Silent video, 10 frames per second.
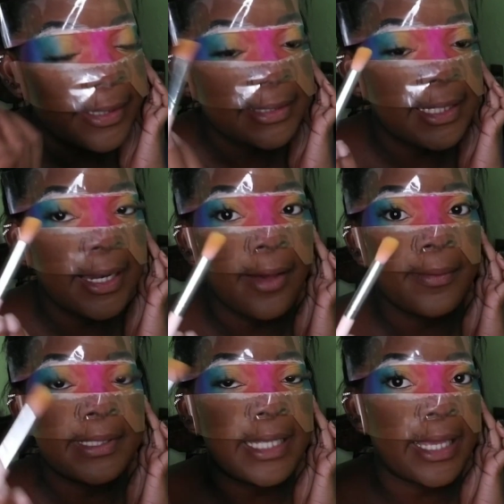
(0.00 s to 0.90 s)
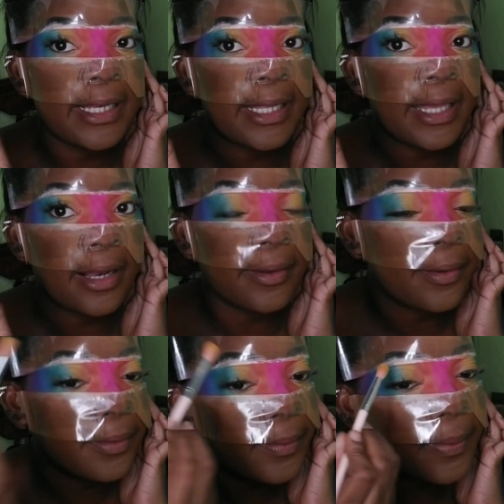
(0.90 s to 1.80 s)
So now we take any yellow
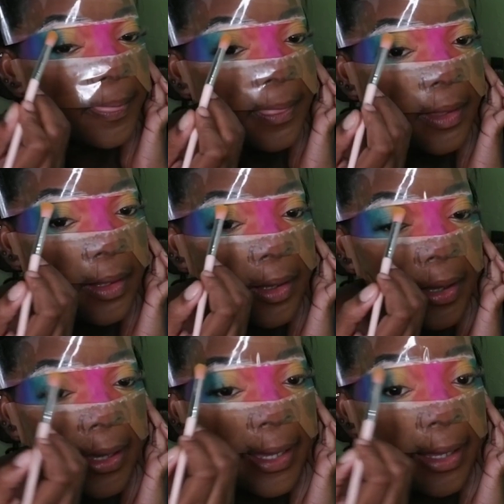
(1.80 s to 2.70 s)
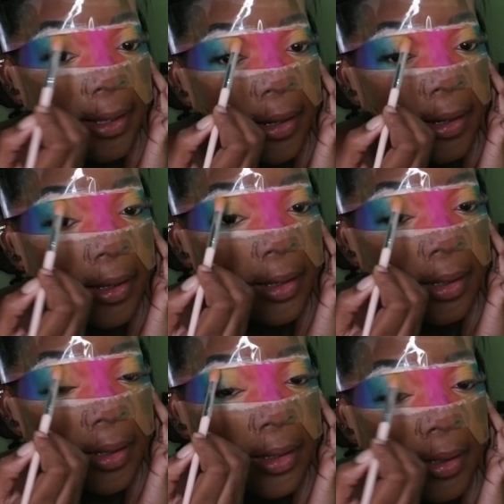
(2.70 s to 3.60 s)
and
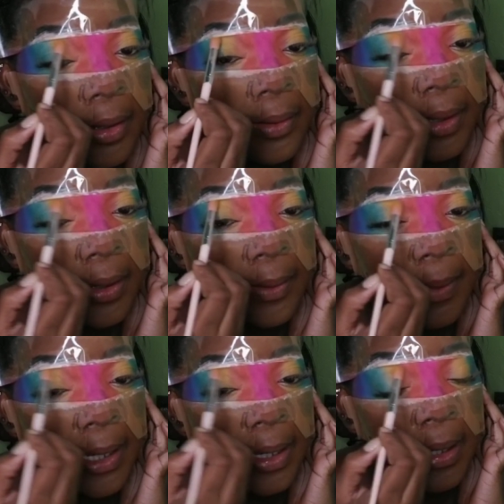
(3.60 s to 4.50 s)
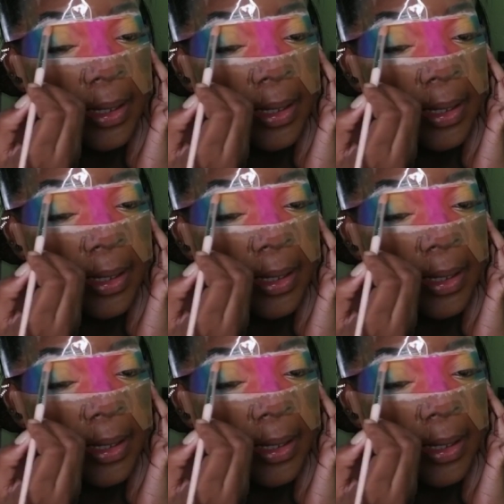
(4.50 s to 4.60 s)
we're going back.